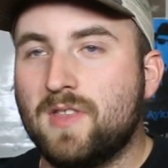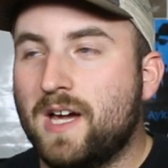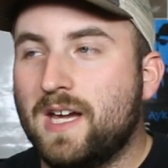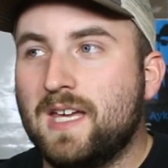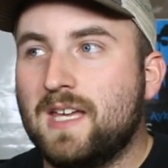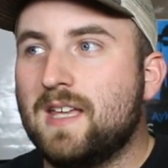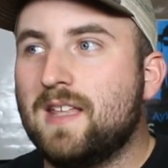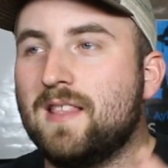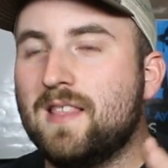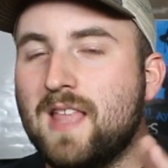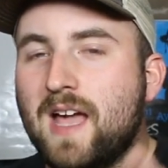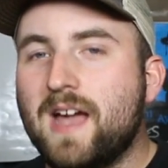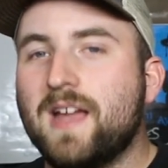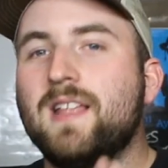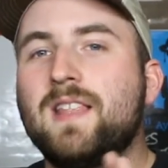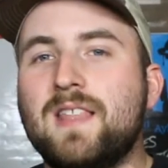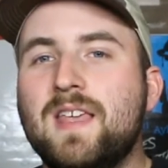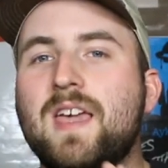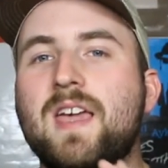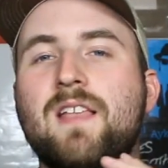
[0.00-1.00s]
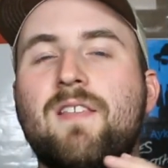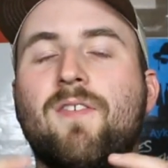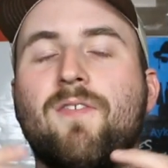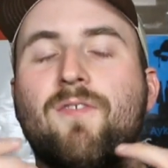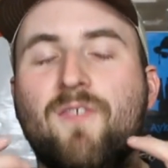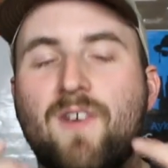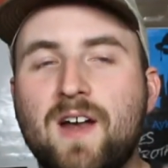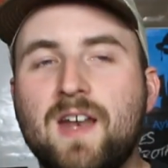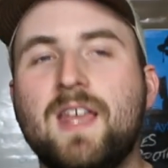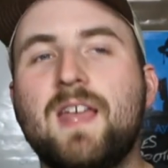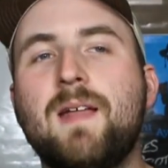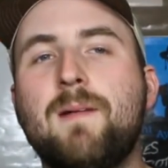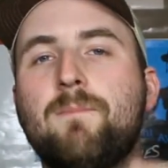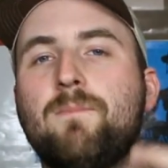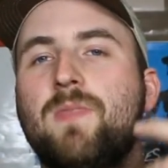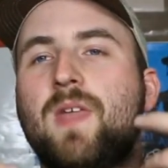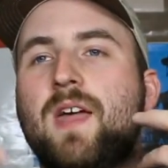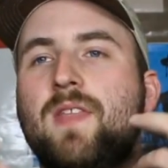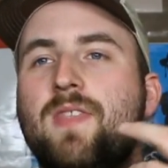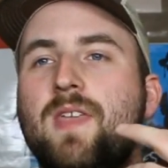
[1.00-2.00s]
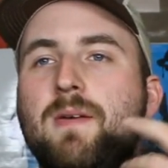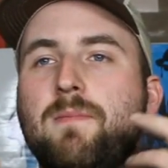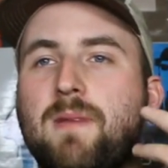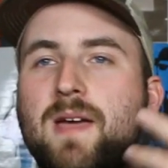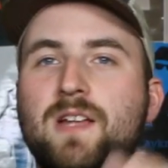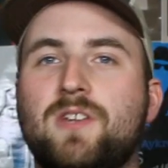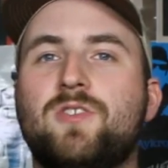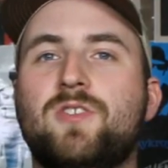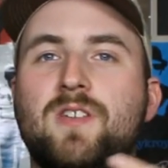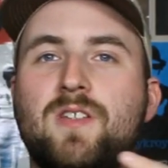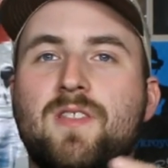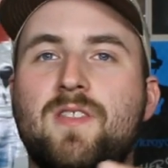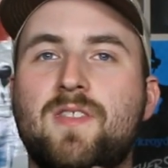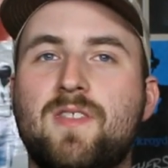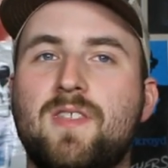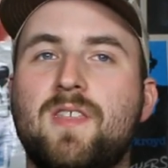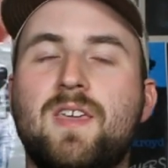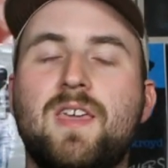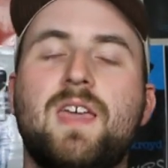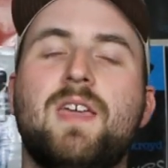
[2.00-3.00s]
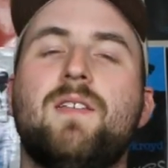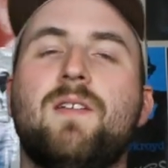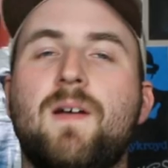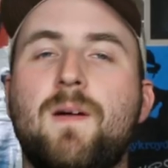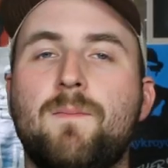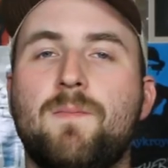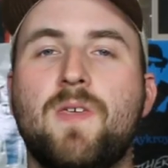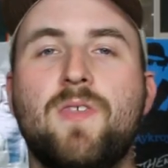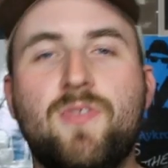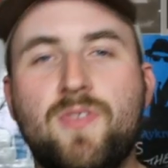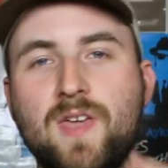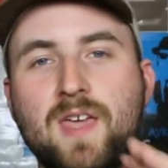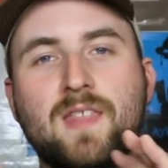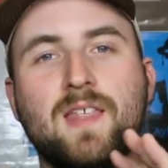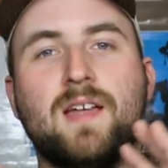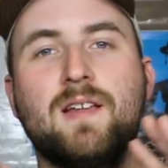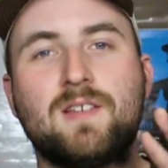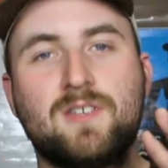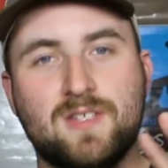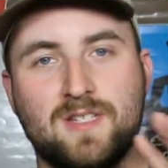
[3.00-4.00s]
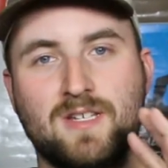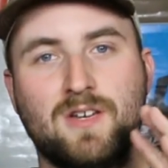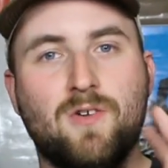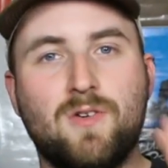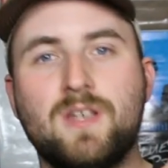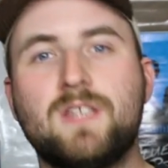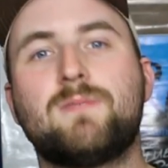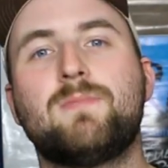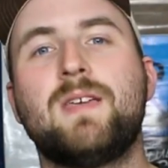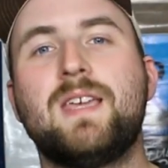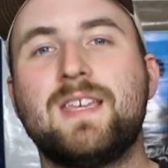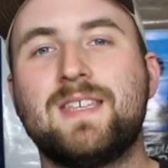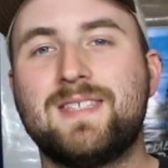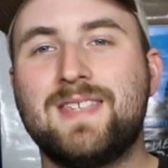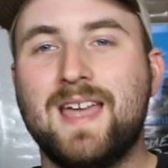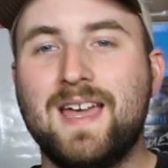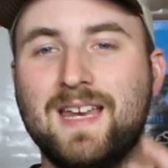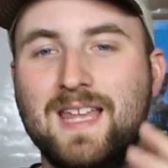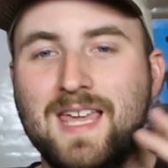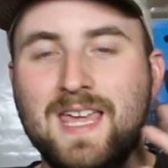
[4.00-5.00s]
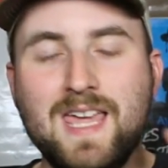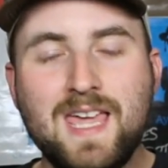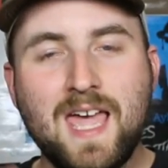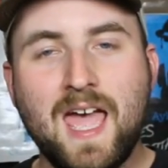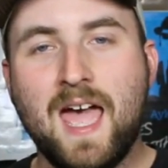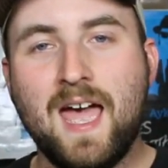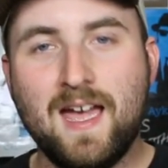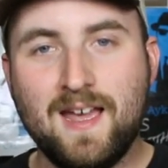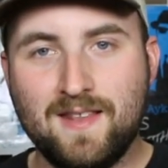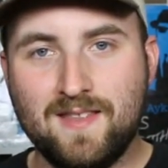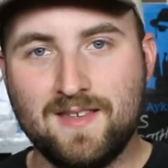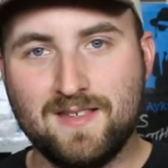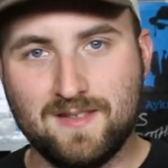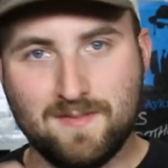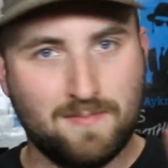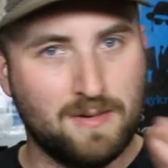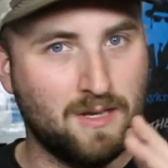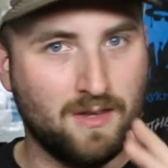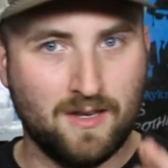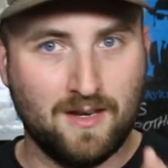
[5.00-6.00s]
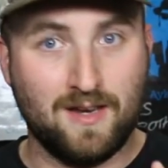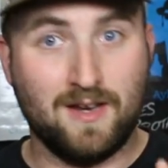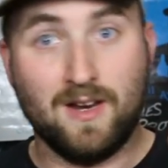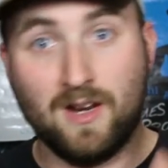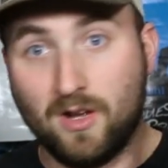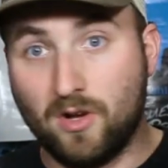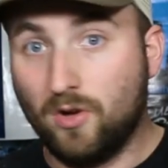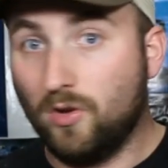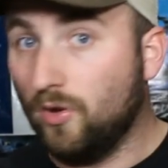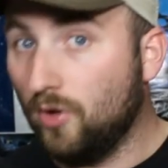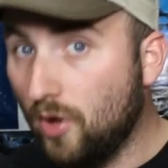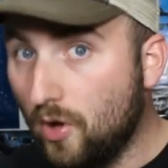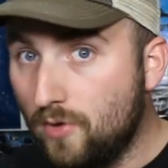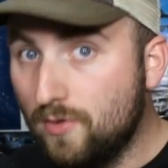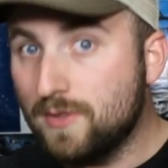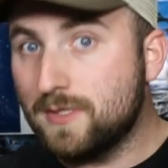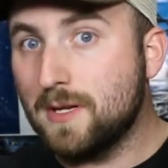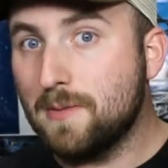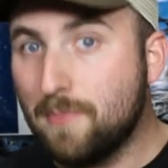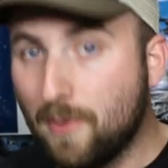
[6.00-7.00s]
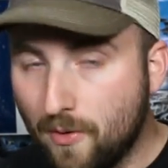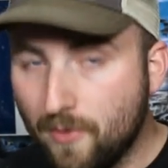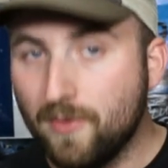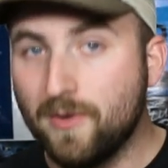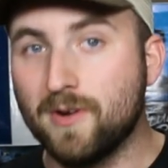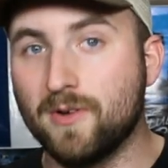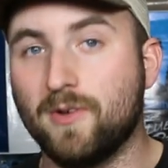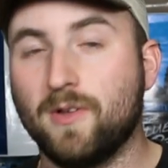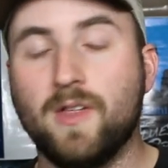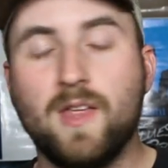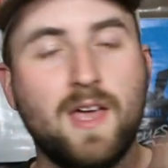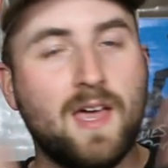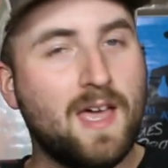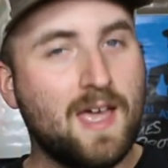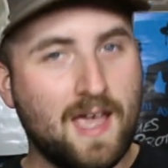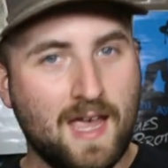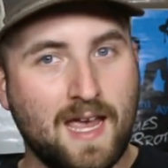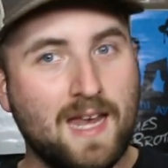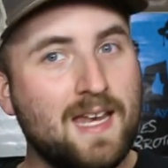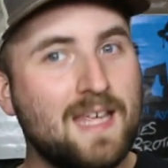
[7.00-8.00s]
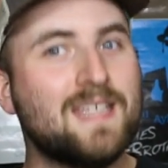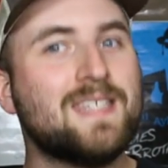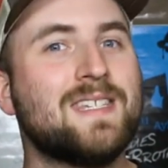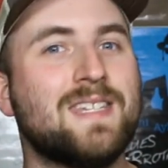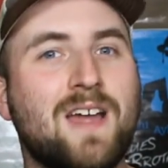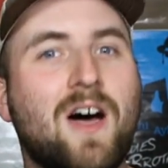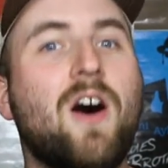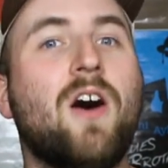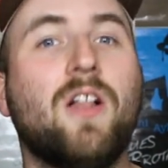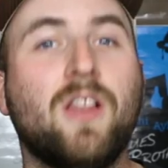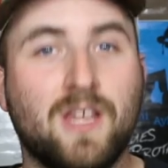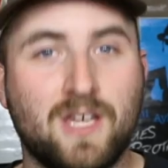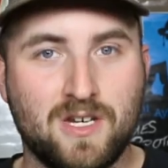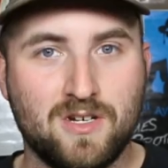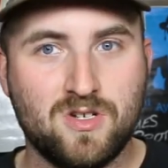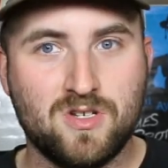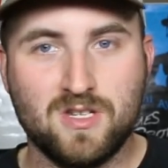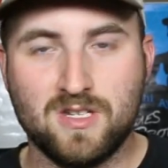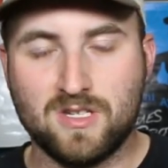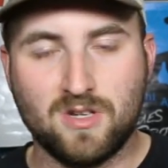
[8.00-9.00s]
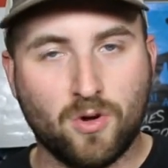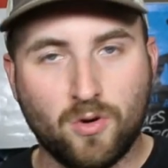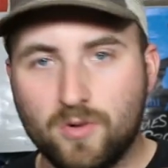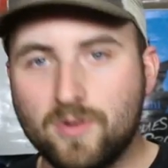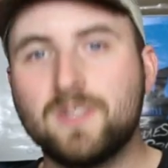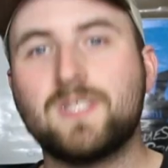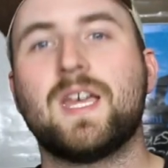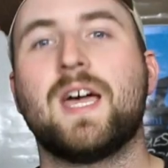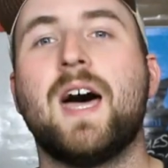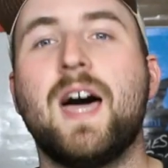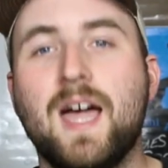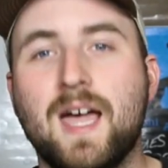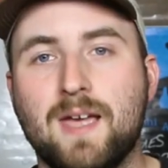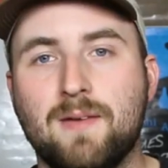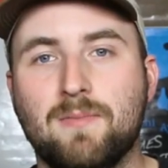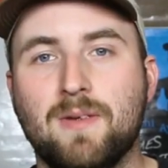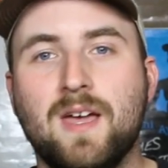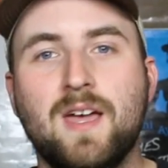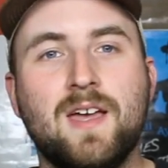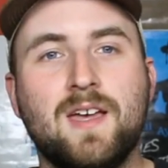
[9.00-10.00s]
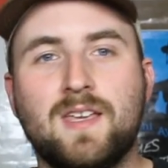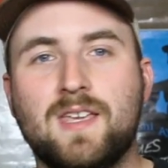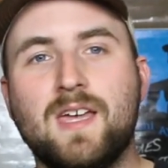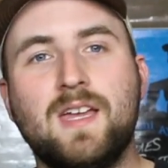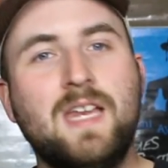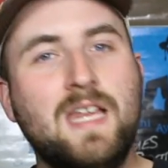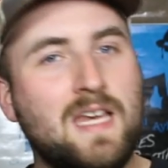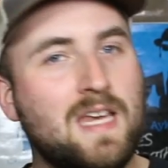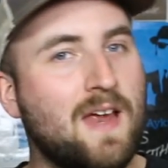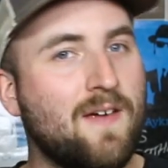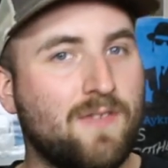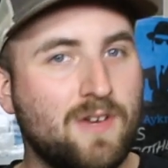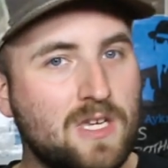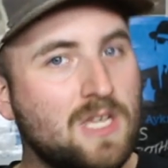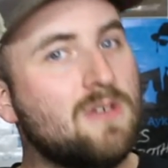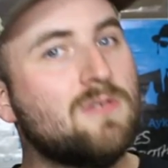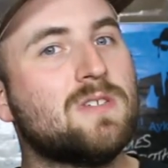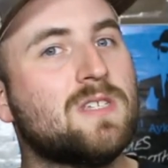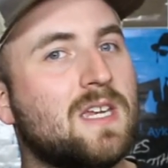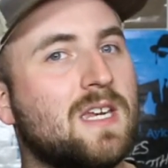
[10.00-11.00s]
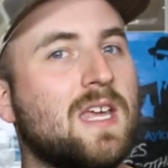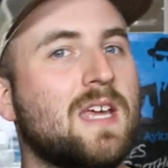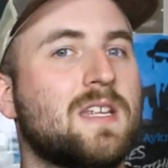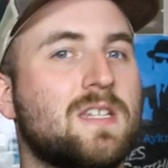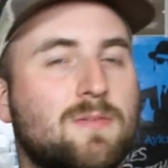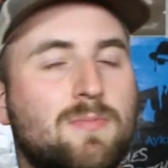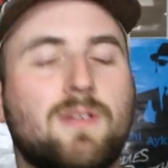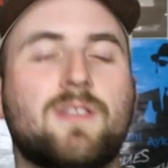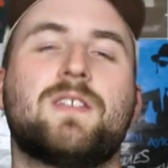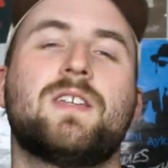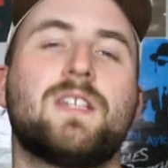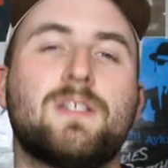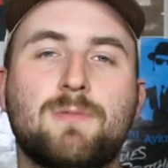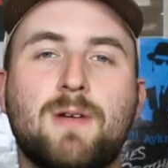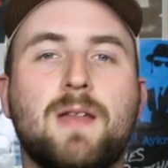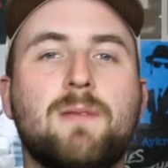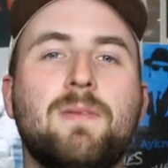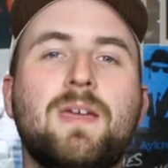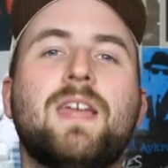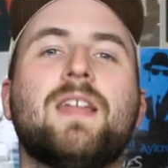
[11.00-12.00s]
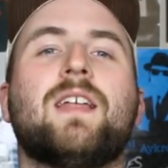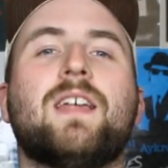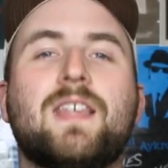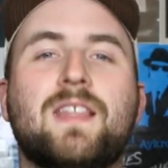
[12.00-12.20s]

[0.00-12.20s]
Like, that, it's funny that they mentioned, the thing that just annoys me is that he had this ability to close a portal in his knowledge this whole time, yet he never used it against the brothers. That's what I mean.